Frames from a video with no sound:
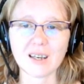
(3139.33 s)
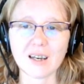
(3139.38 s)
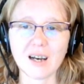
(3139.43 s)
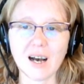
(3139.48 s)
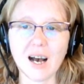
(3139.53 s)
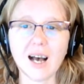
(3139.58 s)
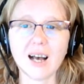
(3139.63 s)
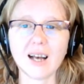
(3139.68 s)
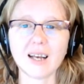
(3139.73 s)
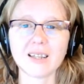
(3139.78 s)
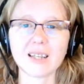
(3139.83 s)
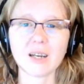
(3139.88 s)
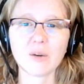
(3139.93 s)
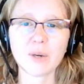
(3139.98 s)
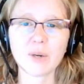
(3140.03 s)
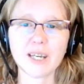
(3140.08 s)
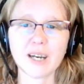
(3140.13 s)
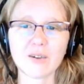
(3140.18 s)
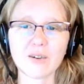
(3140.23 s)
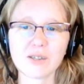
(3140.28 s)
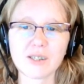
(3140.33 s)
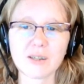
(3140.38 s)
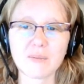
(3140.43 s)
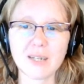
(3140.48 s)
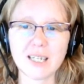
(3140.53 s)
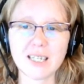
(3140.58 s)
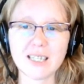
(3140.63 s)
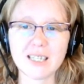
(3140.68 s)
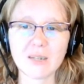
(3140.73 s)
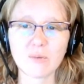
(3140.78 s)
Ah, there we go.
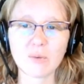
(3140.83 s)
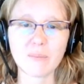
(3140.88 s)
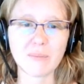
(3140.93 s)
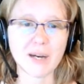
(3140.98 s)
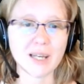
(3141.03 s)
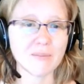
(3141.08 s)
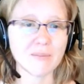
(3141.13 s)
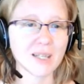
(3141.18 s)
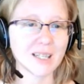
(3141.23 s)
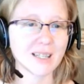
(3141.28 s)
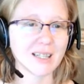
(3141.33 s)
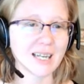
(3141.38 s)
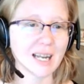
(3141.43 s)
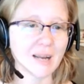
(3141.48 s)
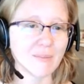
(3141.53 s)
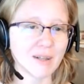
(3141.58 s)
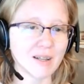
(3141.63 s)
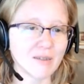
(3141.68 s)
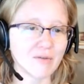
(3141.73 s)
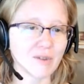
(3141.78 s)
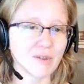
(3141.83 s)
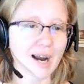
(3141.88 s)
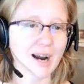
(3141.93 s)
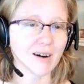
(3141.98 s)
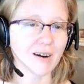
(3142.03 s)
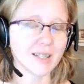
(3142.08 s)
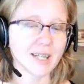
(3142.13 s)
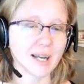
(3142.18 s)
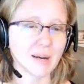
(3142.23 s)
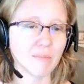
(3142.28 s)
Somebody did remind me of the name of the
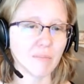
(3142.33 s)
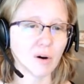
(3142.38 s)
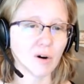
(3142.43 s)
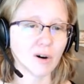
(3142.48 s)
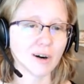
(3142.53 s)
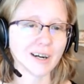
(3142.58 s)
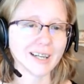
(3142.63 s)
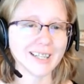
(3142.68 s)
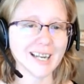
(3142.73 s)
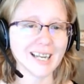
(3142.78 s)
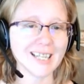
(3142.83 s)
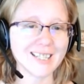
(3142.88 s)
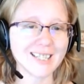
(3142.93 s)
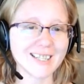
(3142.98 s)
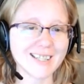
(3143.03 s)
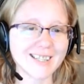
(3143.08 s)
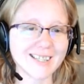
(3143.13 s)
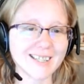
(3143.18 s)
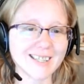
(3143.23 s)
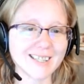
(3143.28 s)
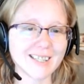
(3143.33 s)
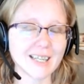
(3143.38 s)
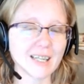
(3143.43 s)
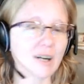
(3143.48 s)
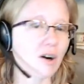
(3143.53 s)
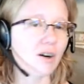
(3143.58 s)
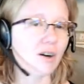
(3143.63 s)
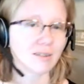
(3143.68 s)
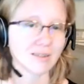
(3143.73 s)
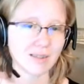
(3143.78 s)
fire, Tambora in 1816,
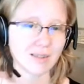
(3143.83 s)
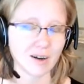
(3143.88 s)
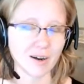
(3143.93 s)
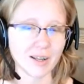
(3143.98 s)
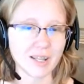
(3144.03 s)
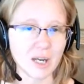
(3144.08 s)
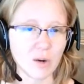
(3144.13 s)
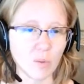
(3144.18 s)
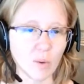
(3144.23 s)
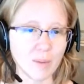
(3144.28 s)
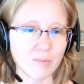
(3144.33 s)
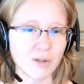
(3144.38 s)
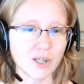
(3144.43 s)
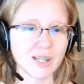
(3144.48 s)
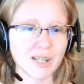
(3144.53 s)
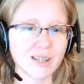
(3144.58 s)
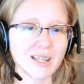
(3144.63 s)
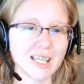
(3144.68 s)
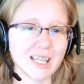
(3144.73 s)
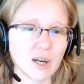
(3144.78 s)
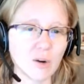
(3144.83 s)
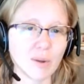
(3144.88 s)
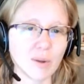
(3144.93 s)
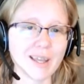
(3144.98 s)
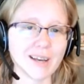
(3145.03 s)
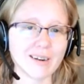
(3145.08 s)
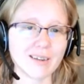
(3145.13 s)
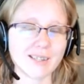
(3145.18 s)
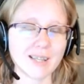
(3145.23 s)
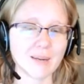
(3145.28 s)
or sorry, the eruption, the year
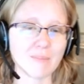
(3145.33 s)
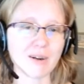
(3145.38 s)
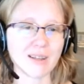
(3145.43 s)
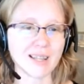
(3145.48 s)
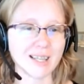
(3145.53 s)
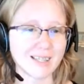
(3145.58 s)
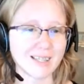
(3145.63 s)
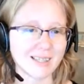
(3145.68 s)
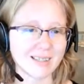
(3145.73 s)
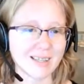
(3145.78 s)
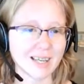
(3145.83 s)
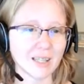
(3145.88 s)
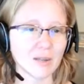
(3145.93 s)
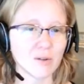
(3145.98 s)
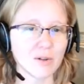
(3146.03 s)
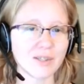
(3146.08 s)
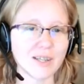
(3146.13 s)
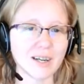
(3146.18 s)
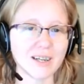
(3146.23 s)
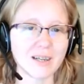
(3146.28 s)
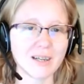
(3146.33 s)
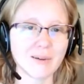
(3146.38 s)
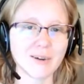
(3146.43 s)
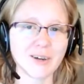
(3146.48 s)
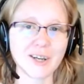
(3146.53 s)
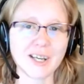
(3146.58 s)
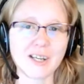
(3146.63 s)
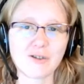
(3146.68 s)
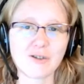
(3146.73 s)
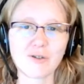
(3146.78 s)
without a summer. That's exactly what I was talking
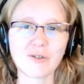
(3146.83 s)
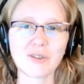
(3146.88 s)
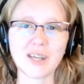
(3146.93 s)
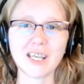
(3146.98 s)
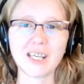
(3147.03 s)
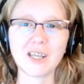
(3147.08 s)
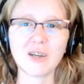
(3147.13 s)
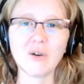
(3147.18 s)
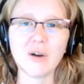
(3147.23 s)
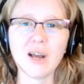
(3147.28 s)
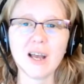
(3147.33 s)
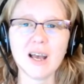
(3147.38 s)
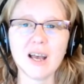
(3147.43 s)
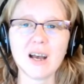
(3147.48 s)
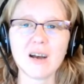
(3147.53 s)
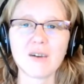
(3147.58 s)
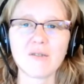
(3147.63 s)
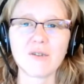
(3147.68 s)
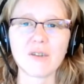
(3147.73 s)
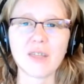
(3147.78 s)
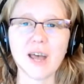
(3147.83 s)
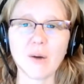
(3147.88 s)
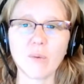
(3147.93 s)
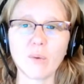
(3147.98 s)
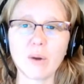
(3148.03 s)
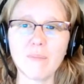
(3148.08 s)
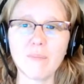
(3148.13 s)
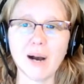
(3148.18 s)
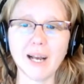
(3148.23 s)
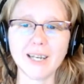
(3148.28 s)
about, Andrew. Thank you for that
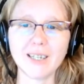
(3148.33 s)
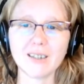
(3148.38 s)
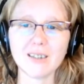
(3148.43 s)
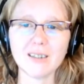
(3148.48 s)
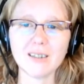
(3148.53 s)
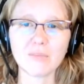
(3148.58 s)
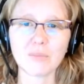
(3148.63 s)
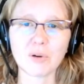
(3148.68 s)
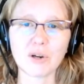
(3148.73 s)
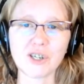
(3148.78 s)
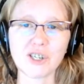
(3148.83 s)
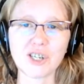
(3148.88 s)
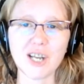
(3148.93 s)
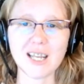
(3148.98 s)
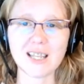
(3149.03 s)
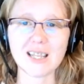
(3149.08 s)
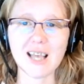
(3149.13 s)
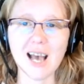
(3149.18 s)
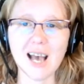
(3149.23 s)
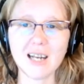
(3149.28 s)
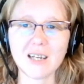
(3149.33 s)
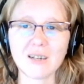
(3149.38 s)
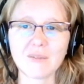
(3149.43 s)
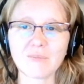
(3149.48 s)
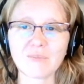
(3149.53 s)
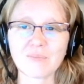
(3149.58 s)
reminder. Appreciate that.